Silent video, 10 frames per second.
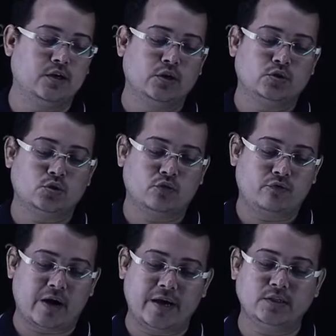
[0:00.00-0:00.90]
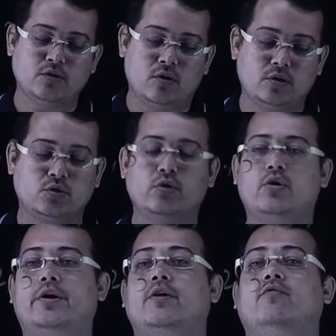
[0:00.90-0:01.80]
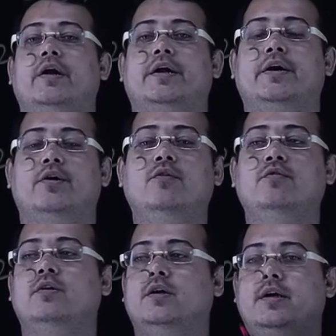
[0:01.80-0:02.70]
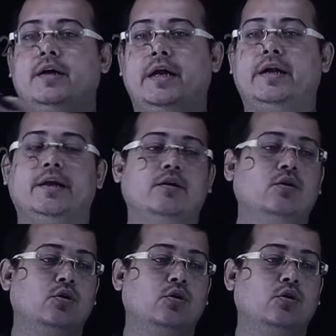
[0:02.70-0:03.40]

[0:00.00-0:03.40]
So 5 is also not a factor of 18.